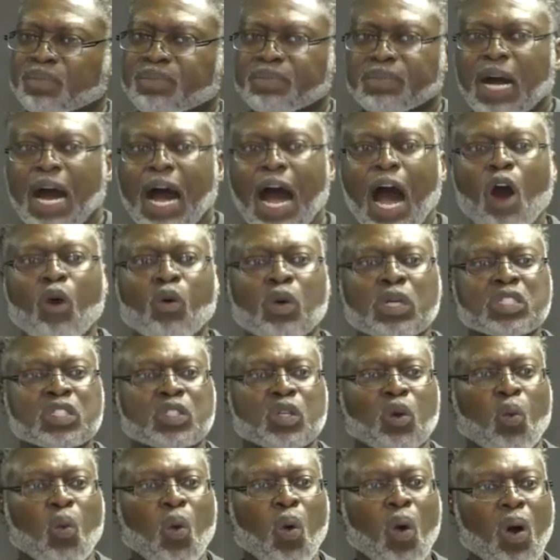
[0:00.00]
him, how is
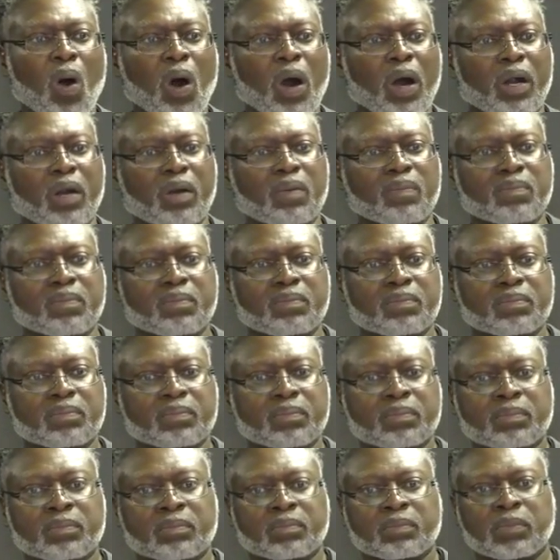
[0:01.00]
the war?
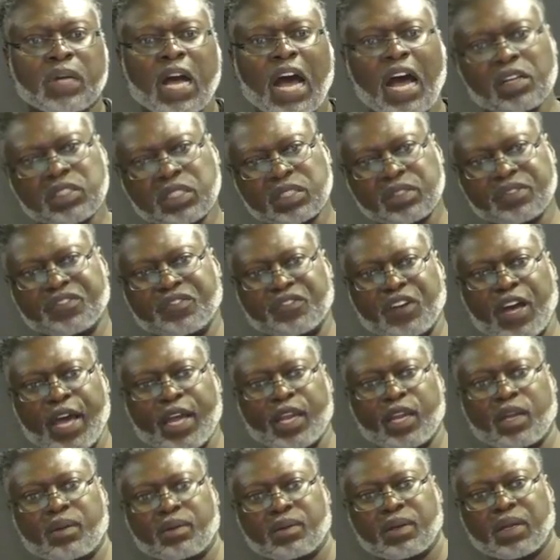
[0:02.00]
How's the
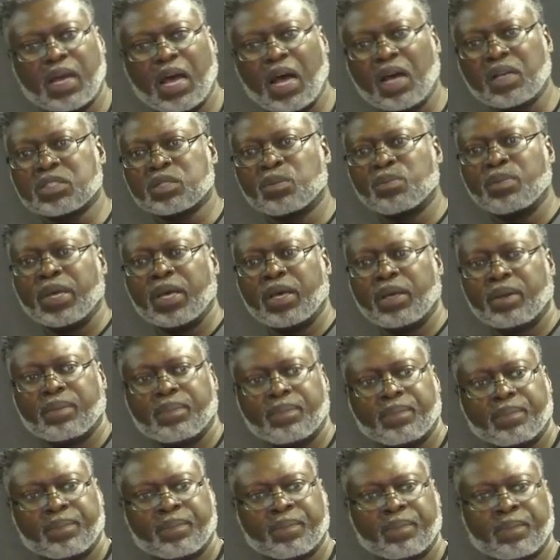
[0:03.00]
fight? How's the men?
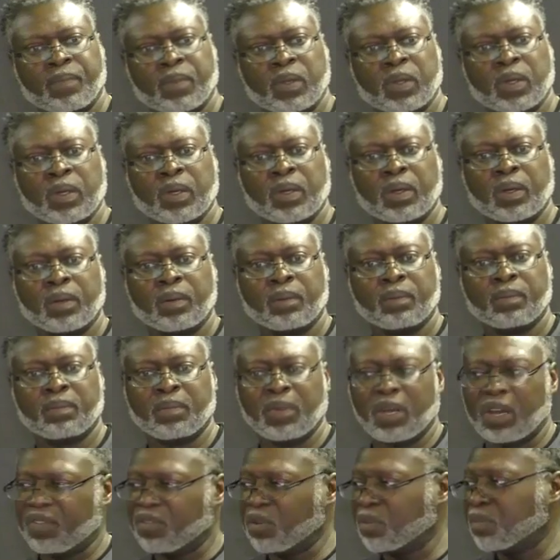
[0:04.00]

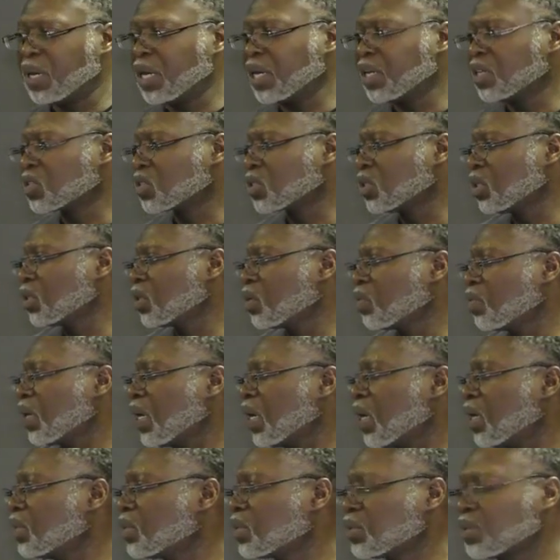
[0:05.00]
Everybody's good,
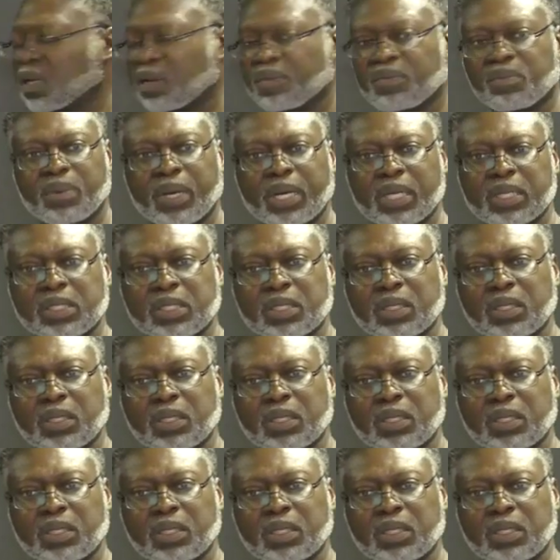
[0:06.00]
Uriah. He said, everybody's